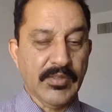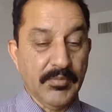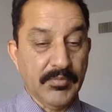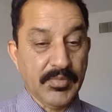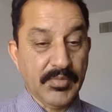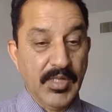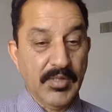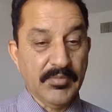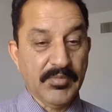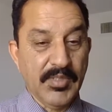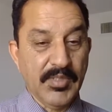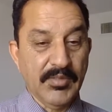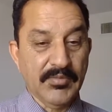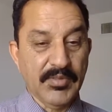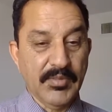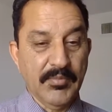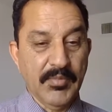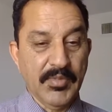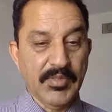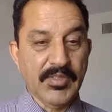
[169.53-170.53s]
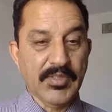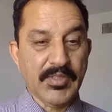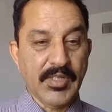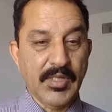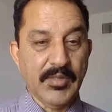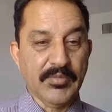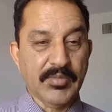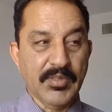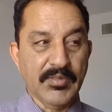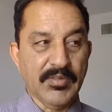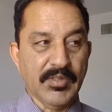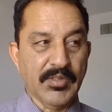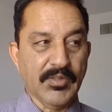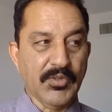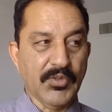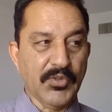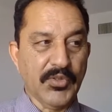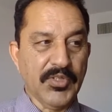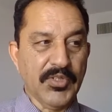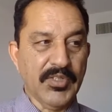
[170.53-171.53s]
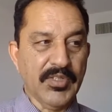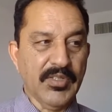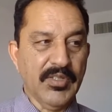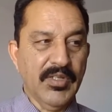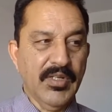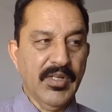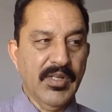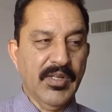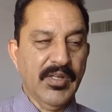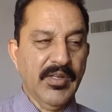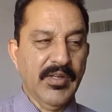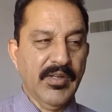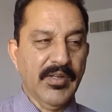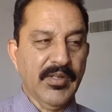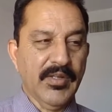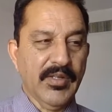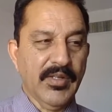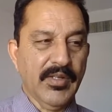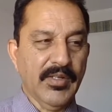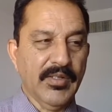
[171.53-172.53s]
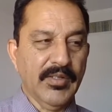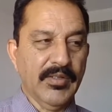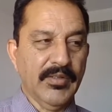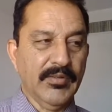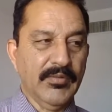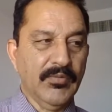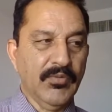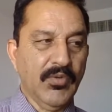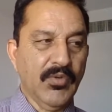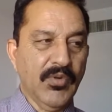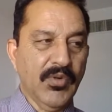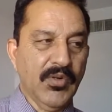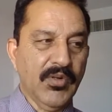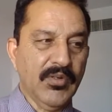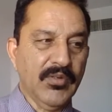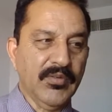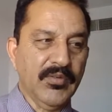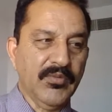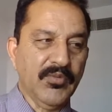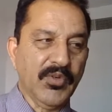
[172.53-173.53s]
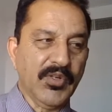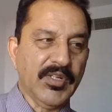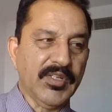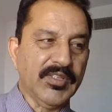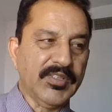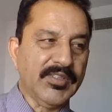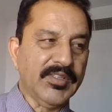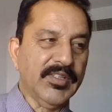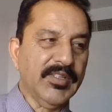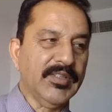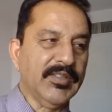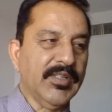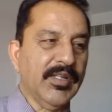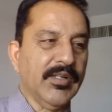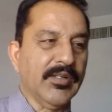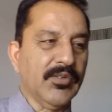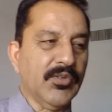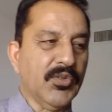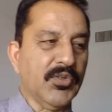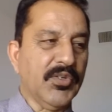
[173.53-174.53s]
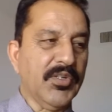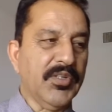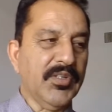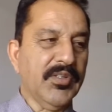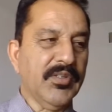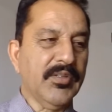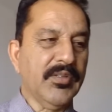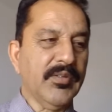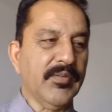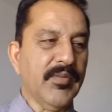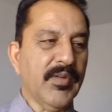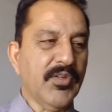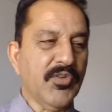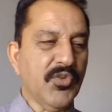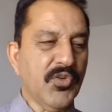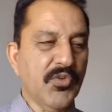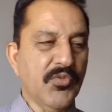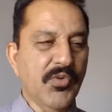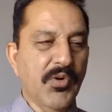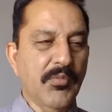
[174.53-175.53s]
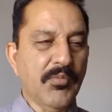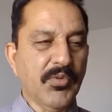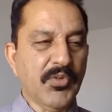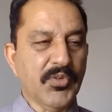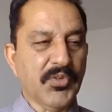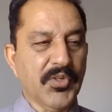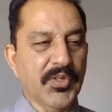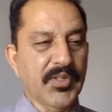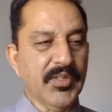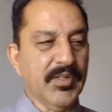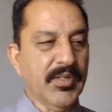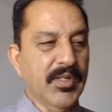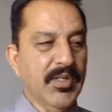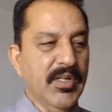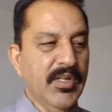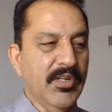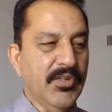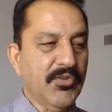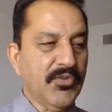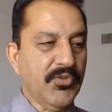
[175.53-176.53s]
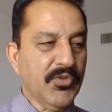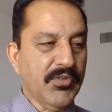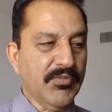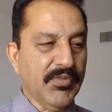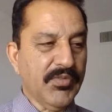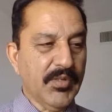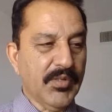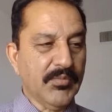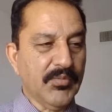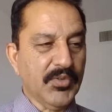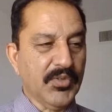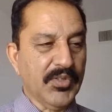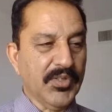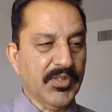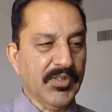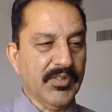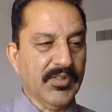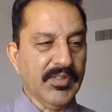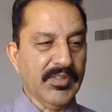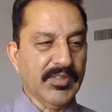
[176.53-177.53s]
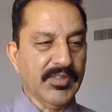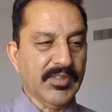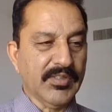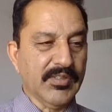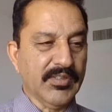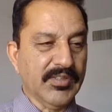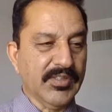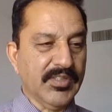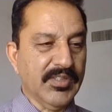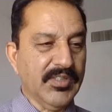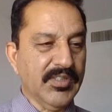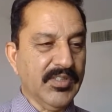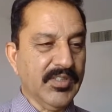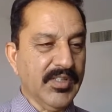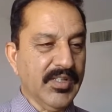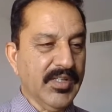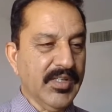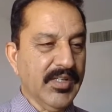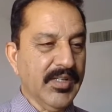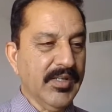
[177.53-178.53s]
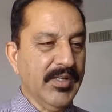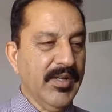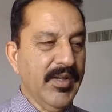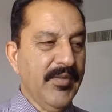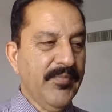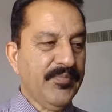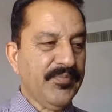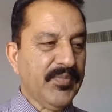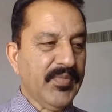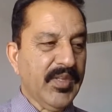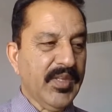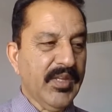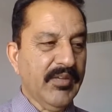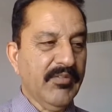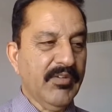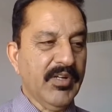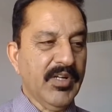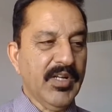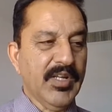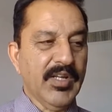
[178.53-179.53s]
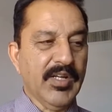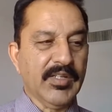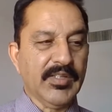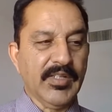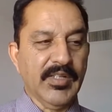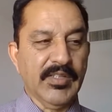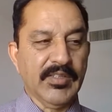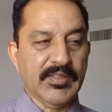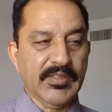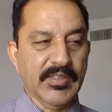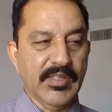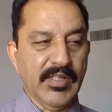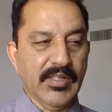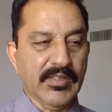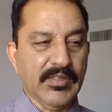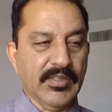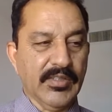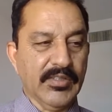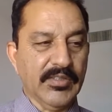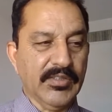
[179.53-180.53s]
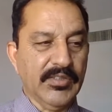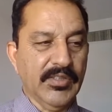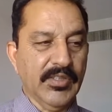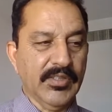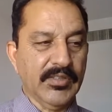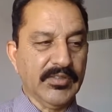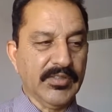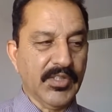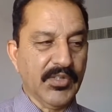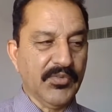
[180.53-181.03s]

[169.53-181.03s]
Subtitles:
some types of the major types of the corrosion. Uh, we can say the corrosion, uniform corrosion. Uniform corrosion is considered a evenly attacks across the